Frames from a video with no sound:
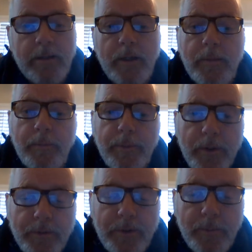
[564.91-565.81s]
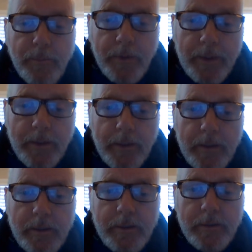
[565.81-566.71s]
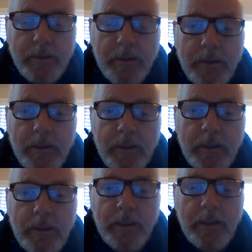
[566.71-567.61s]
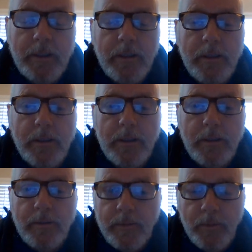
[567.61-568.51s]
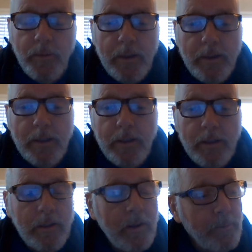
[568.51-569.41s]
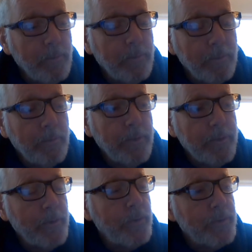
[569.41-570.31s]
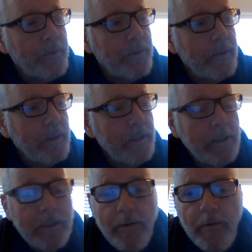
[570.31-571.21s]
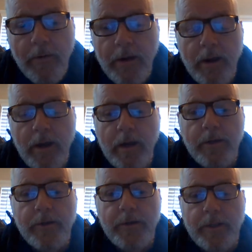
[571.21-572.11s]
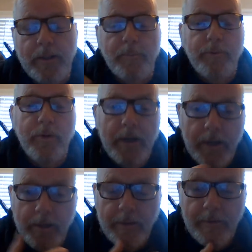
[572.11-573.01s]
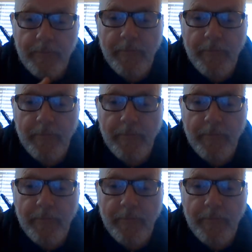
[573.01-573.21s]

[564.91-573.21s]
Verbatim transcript: gonna be birthed in prayer, guys. You want to think, you know, the tools that you're gonna need you're going to need prayer.